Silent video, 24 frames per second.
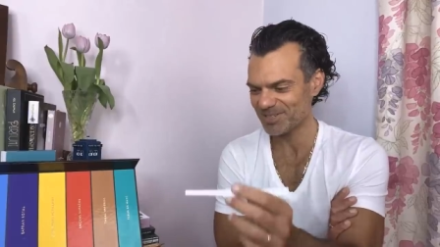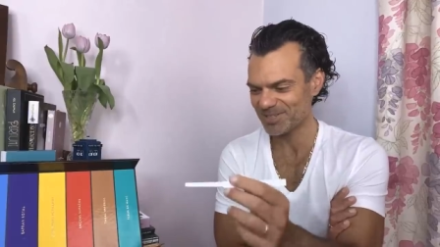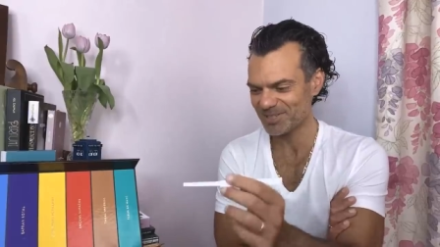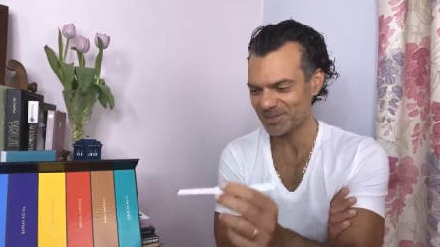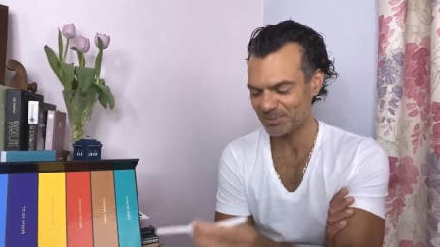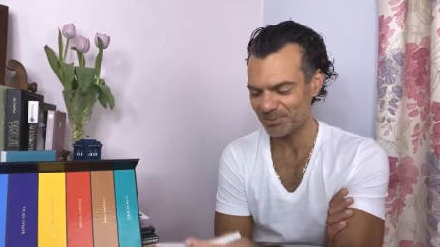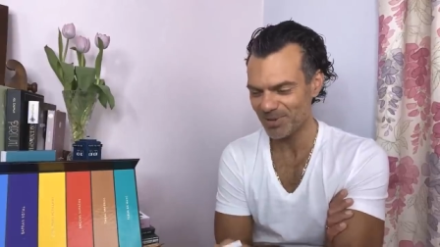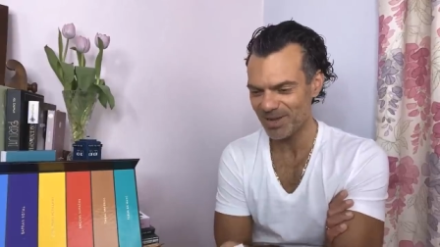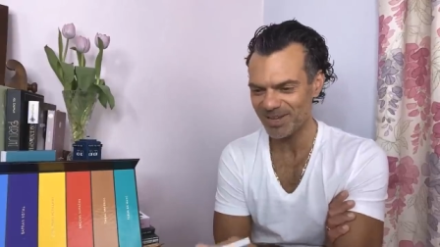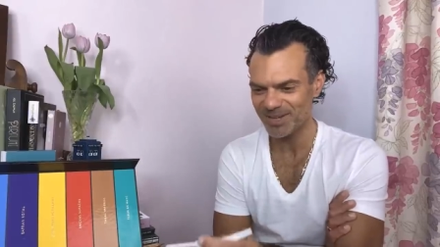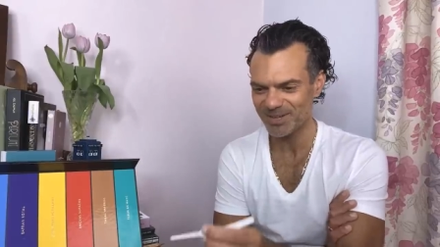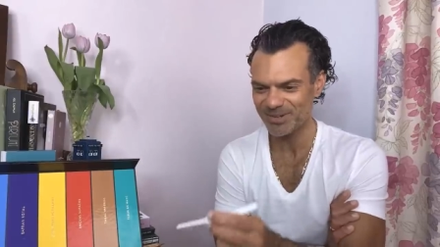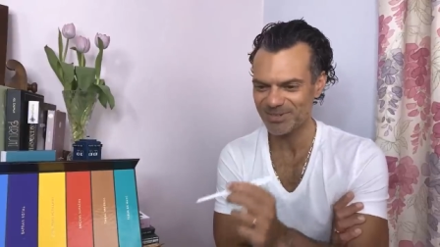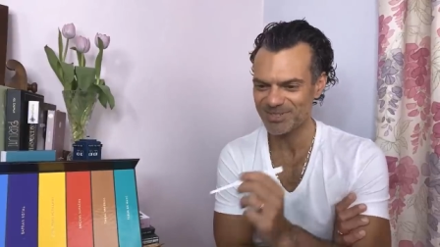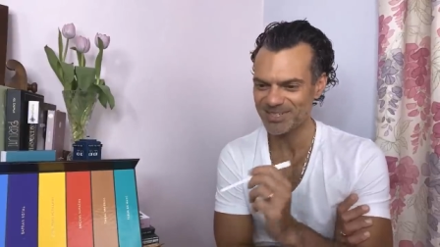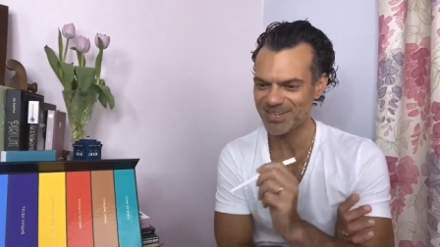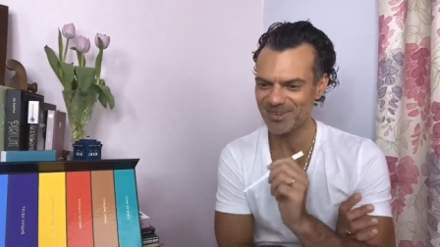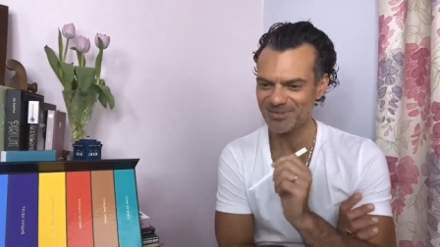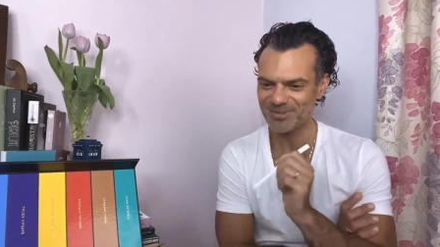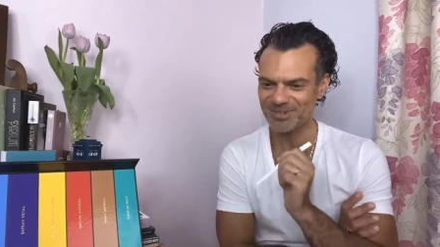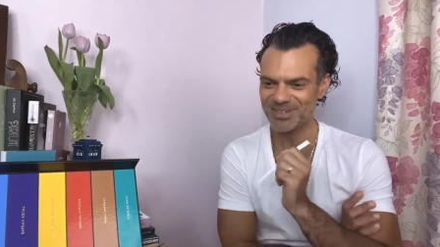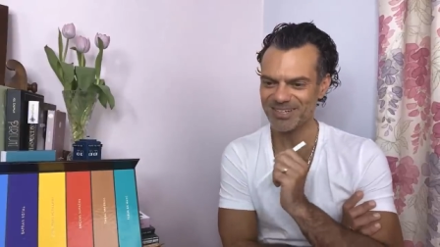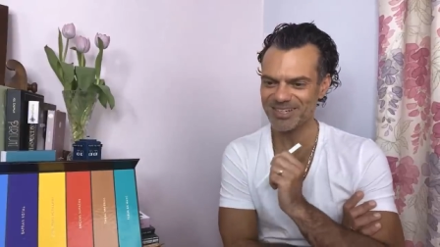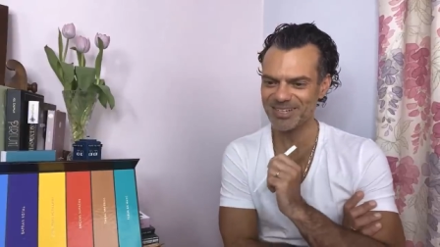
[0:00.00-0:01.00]
The tobacco is
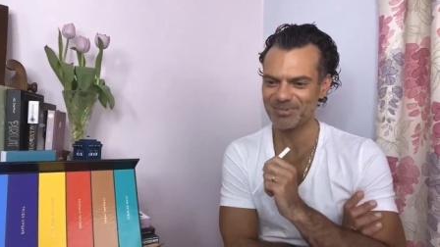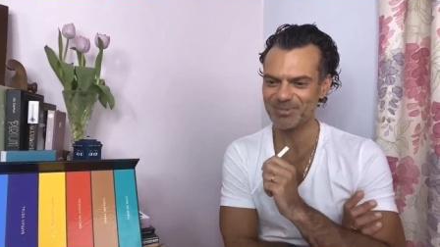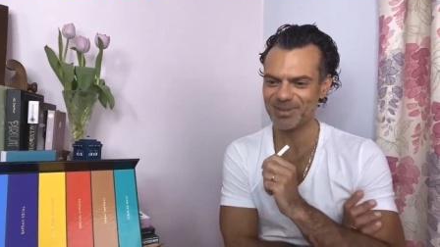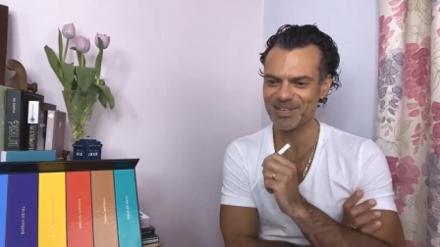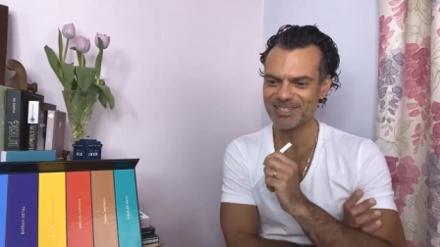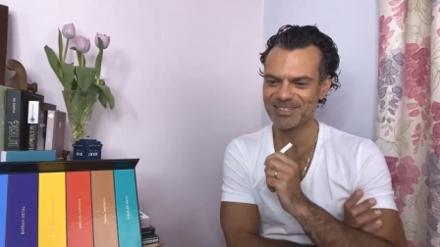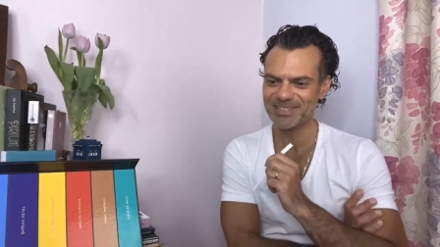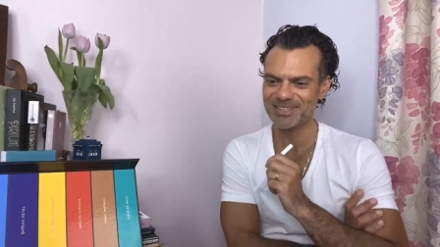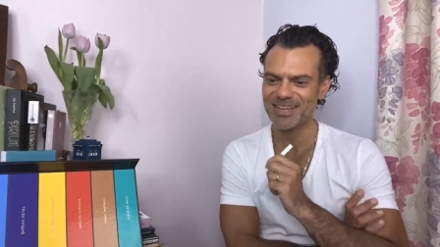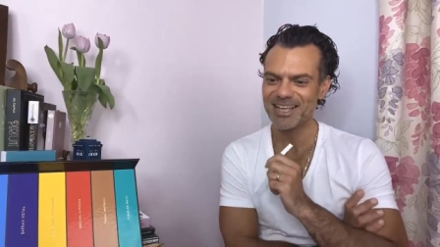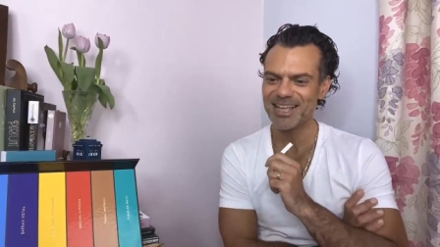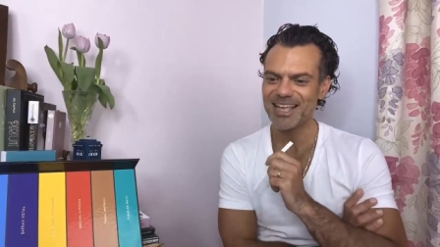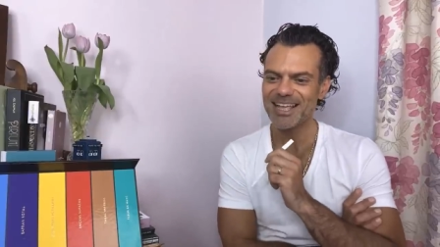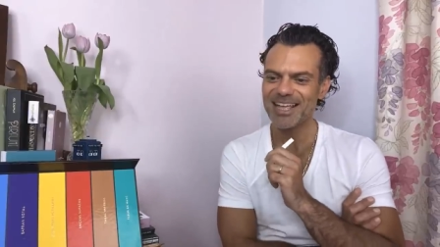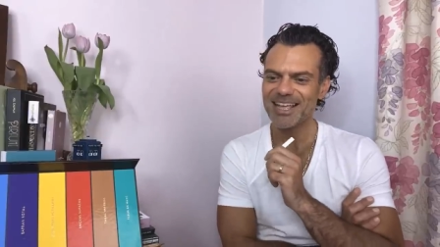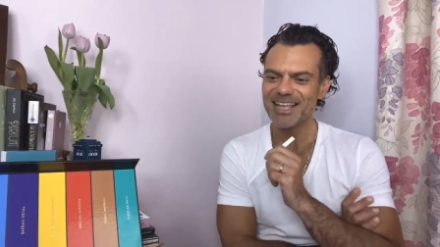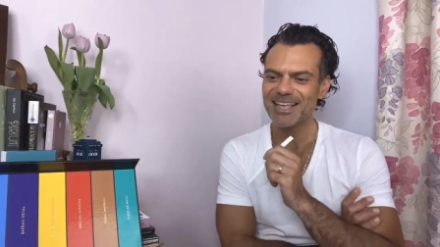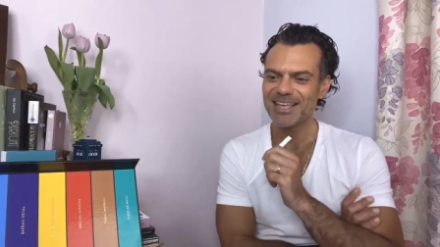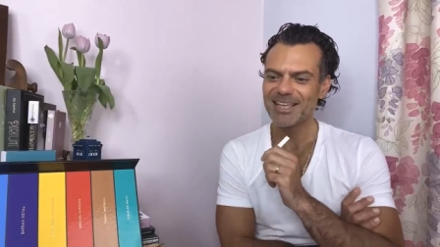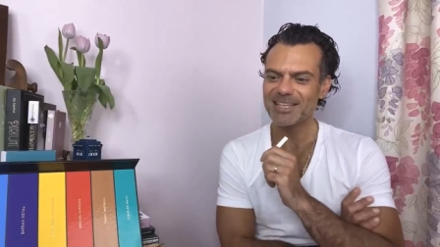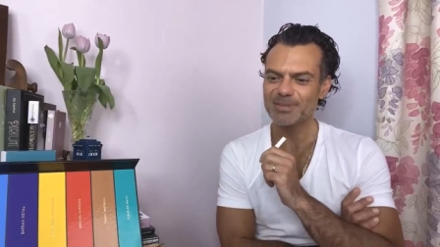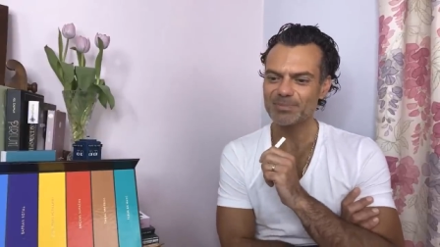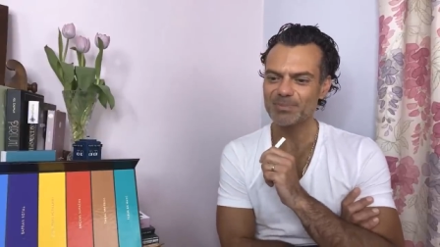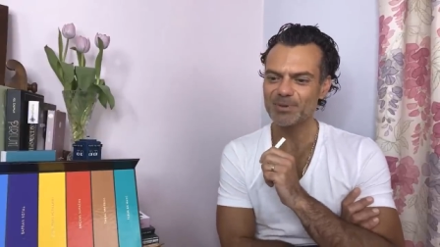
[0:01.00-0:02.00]
definitely better.
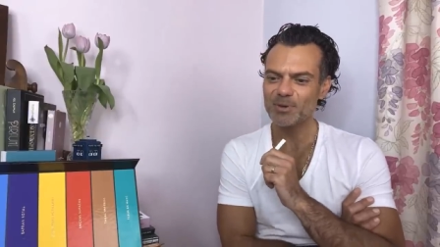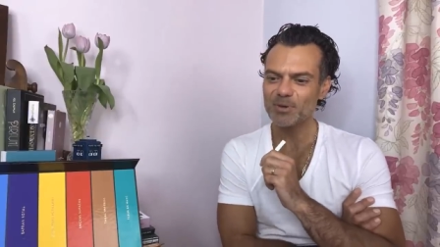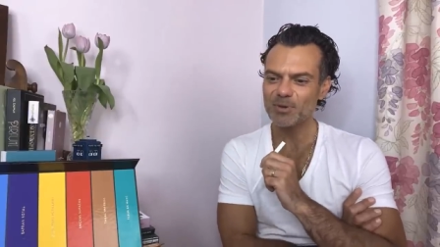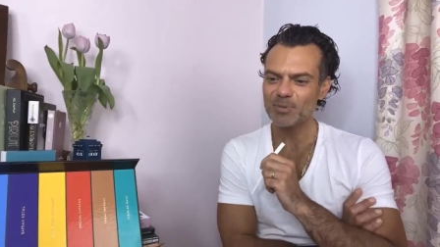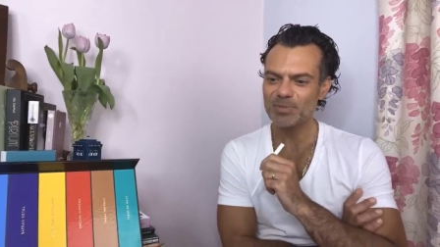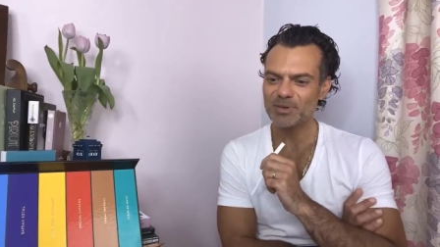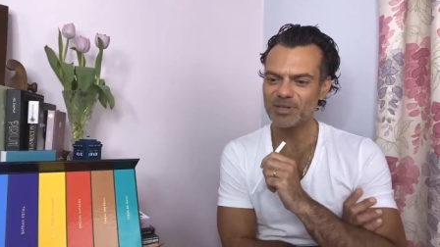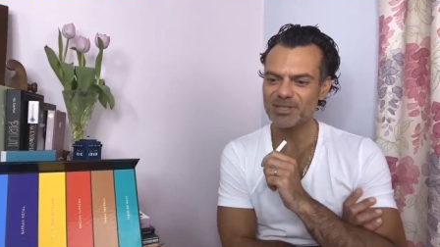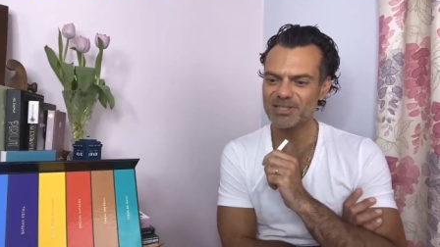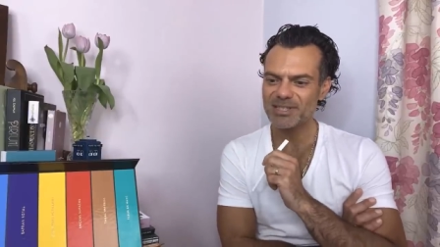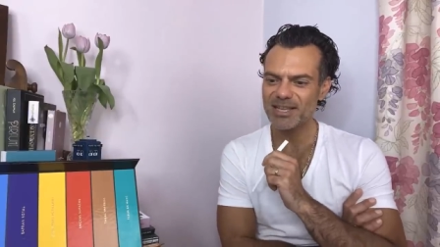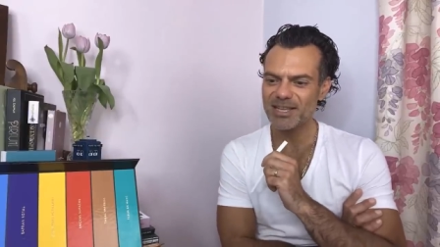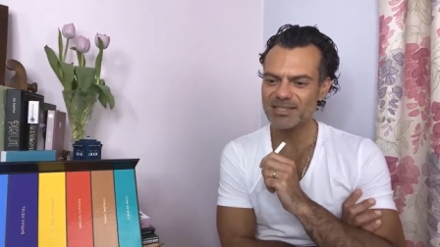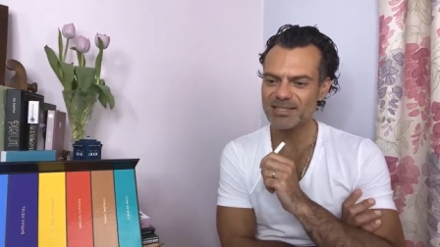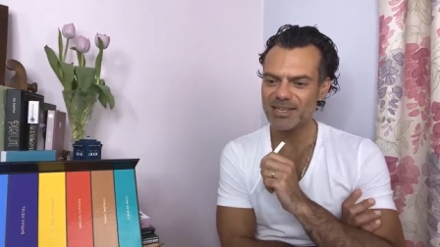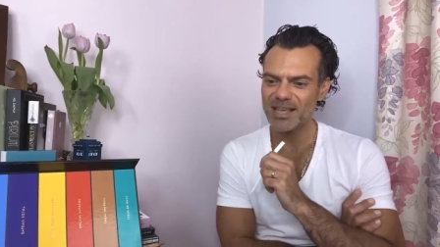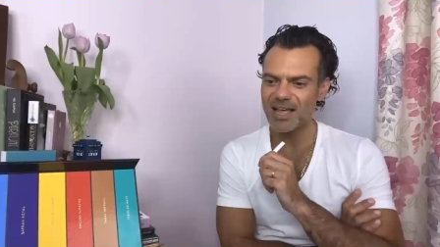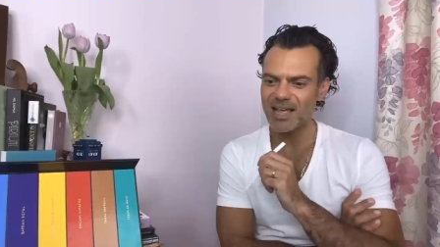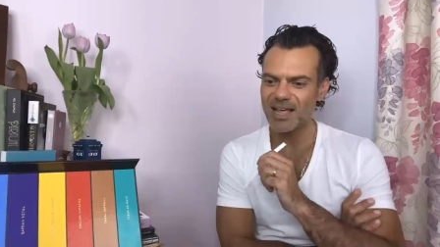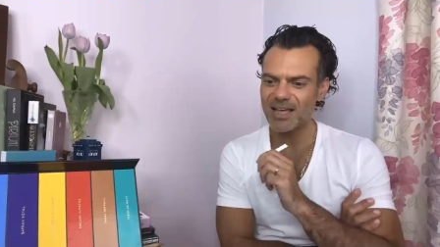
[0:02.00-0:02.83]
It's Miorbury says